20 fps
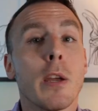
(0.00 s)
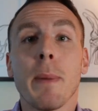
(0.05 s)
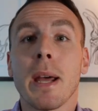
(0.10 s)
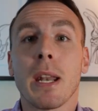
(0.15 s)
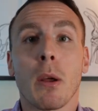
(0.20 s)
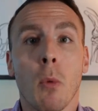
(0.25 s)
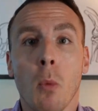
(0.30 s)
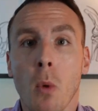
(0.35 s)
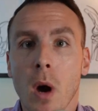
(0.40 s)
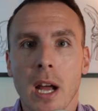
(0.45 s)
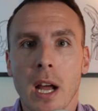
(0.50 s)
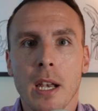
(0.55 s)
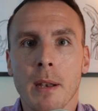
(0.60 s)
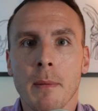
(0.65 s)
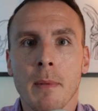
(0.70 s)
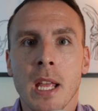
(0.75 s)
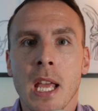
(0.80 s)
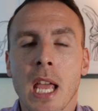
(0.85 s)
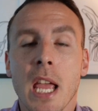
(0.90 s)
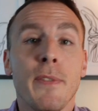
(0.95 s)
no matter what,
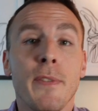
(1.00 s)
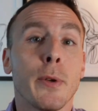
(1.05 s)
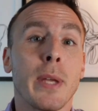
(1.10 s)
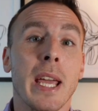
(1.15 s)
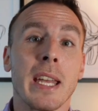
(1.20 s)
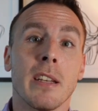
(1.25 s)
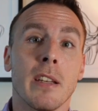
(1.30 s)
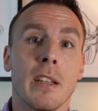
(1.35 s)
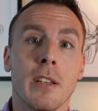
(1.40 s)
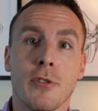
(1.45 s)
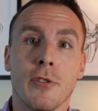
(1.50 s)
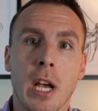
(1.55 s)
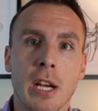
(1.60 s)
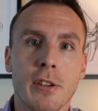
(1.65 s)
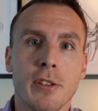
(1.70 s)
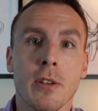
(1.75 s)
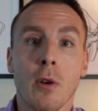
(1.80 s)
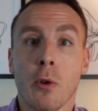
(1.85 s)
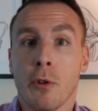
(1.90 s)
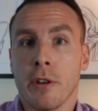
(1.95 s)
if you get an
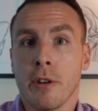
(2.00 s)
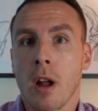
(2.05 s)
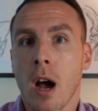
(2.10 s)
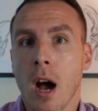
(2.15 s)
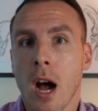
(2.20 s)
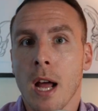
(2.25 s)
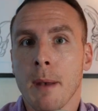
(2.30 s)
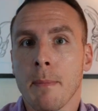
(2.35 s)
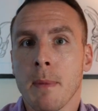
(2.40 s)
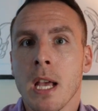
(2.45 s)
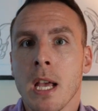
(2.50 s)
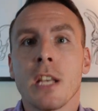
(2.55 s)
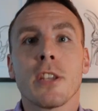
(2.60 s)
injection or not,